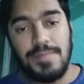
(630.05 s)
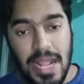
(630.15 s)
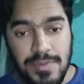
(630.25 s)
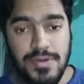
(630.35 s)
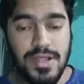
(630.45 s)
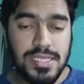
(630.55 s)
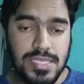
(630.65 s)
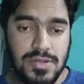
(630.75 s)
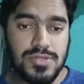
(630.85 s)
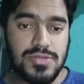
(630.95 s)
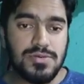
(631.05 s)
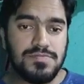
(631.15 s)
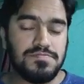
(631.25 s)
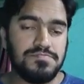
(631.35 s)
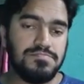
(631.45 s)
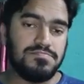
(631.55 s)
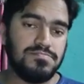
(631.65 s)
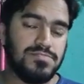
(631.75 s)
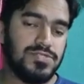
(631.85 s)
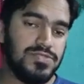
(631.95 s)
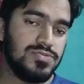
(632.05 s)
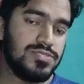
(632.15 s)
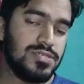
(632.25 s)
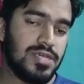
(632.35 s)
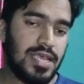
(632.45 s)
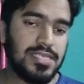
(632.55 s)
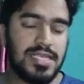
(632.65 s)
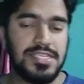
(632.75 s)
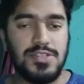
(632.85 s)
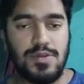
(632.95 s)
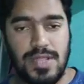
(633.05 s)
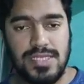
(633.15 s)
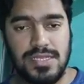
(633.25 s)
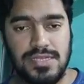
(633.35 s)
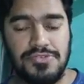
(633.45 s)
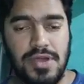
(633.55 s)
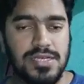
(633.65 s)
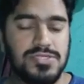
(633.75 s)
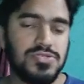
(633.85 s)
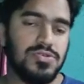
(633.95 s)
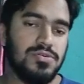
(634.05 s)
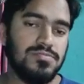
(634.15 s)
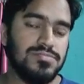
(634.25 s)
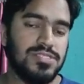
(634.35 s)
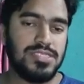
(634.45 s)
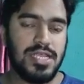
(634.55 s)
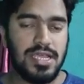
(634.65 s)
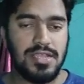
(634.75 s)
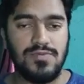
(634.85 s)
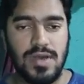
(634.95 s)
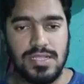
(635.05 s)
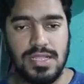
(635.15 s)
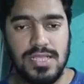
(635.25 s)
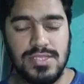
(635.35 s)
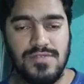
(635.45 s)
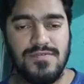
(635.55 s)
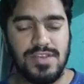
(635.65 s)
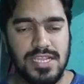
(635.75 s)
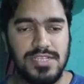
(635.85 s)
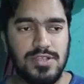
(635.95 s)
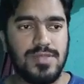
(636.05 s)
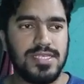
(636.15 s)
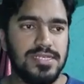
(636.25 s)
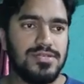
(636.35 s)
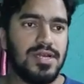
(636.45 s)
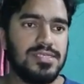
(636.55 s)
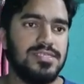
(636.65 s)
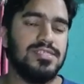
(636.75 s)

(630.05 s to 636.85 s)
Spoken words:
Plant products are also used as antineoplastic drugs. So these are again one class of antineoplastic drugs.